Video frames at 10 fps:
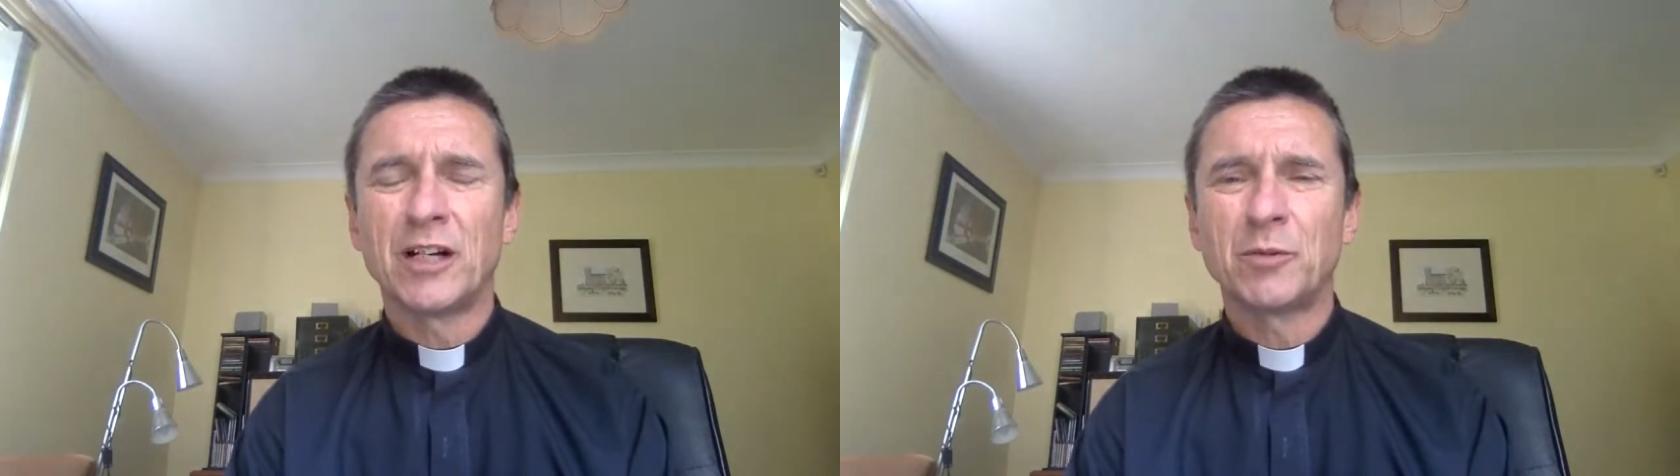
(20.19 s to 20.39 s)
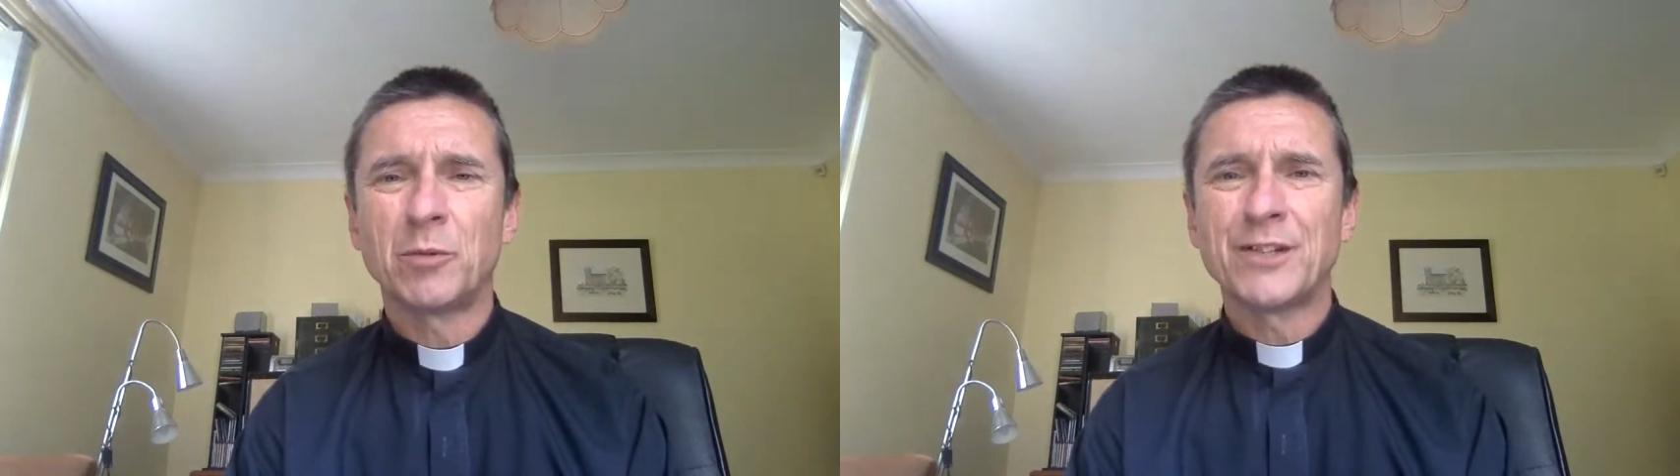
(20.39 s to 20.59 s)

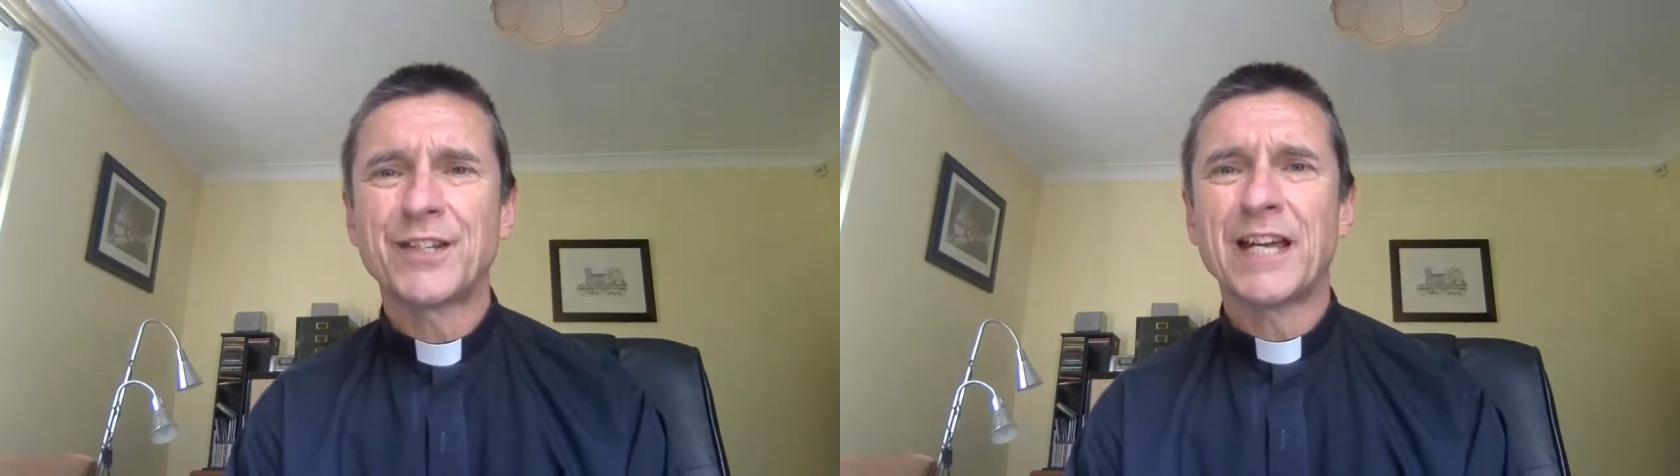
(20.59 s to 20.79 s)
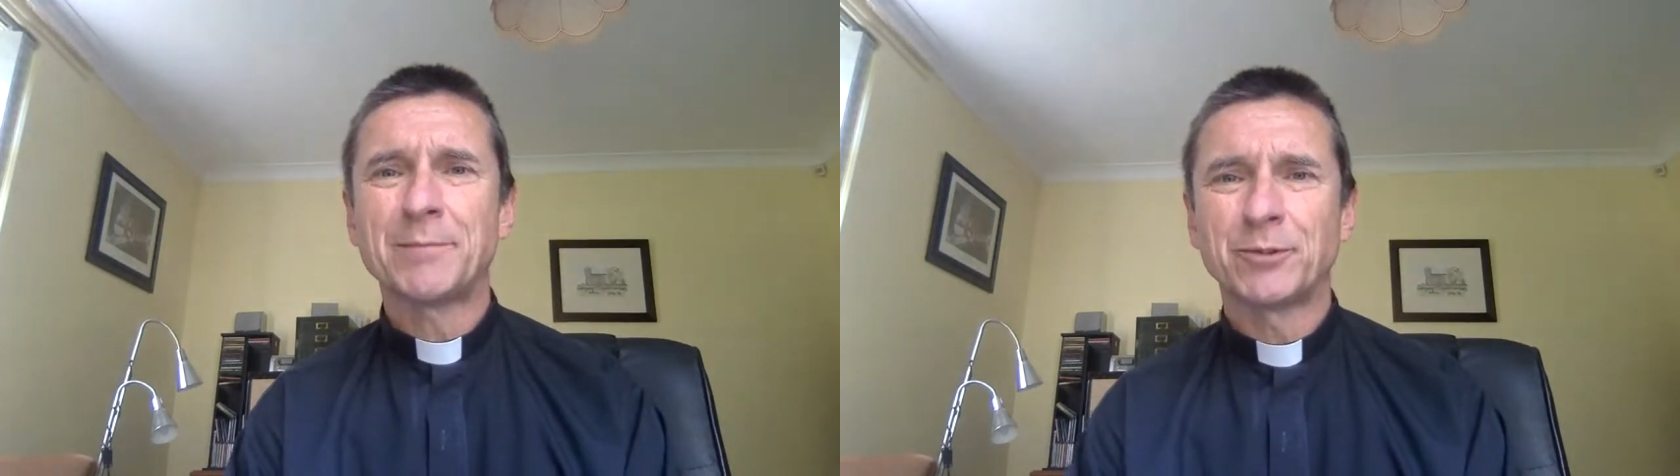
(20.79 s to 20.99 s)
weren't
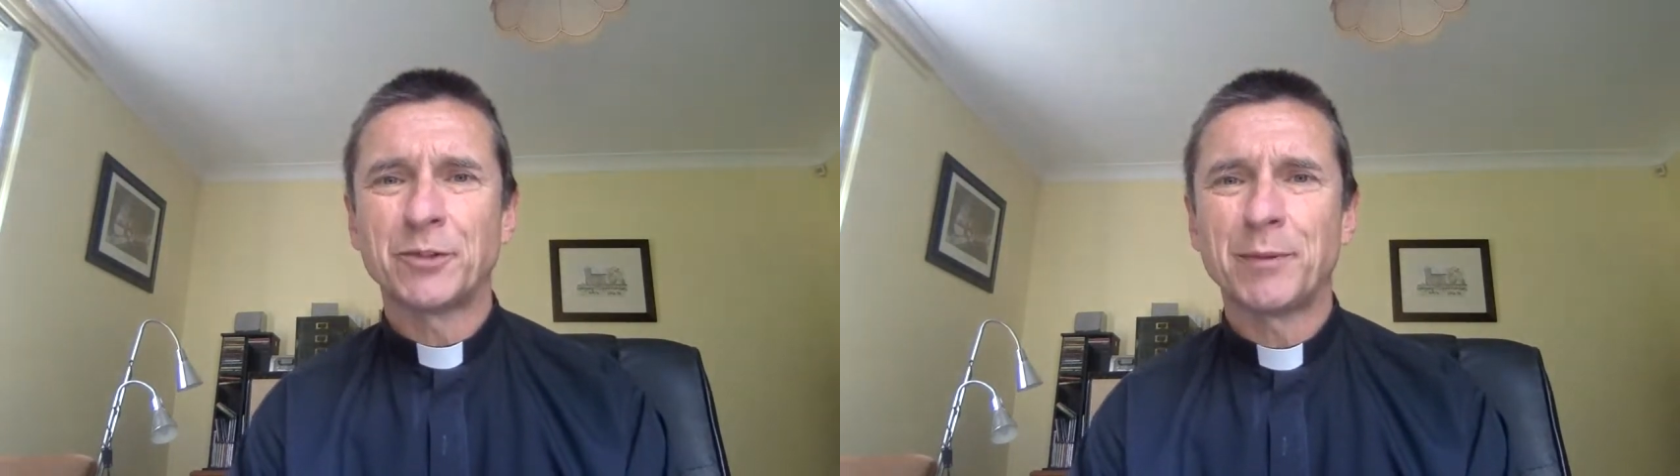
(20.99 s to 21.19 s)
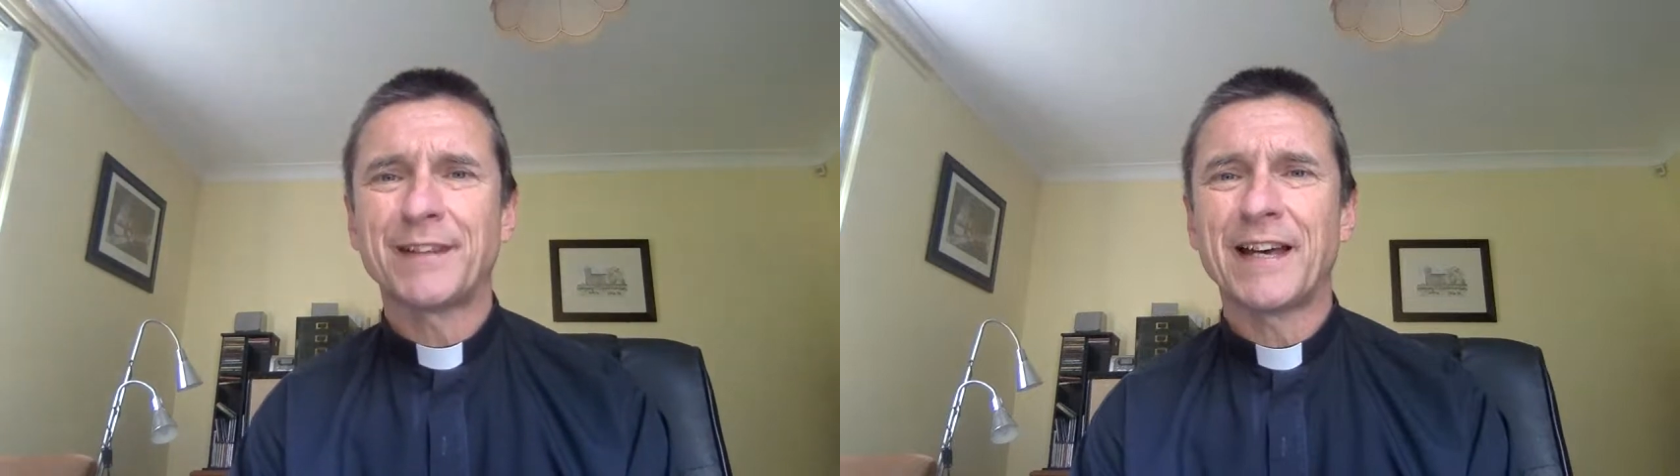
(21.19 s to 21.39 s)
able to
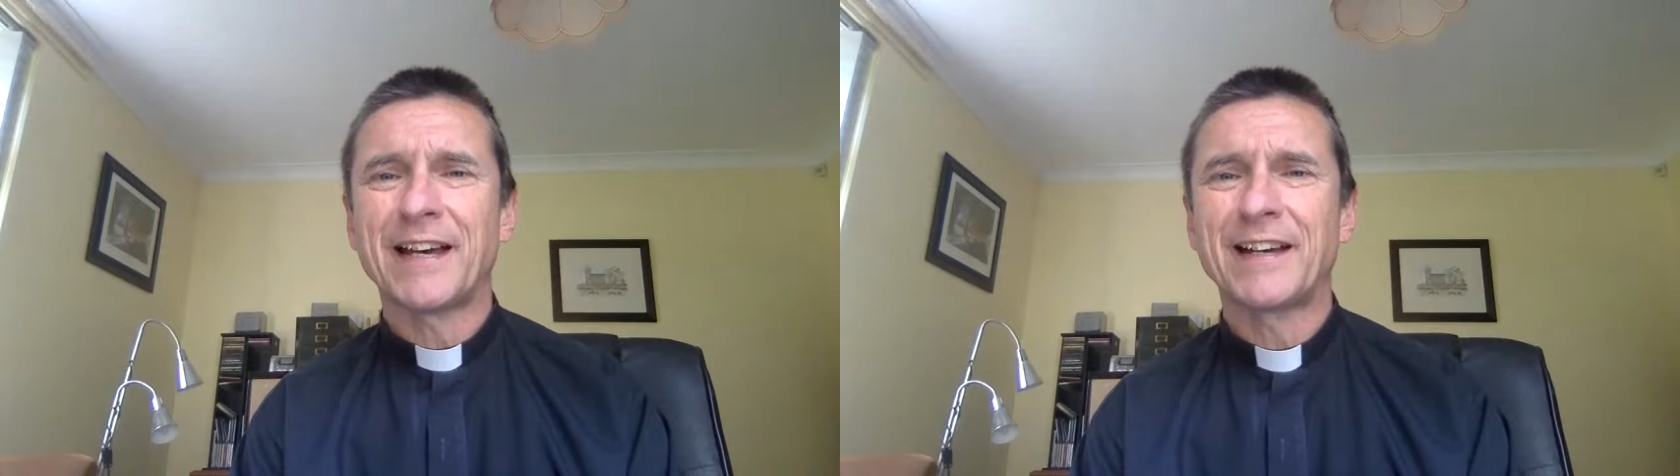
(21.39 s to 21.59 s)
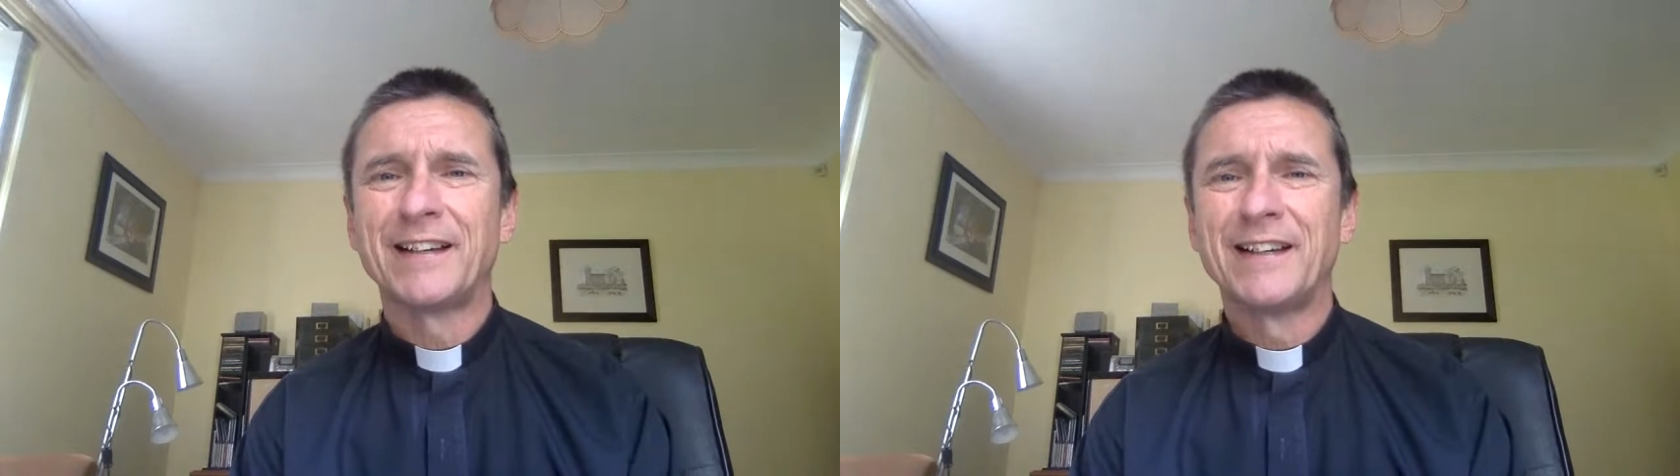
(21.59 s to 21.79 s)
be there.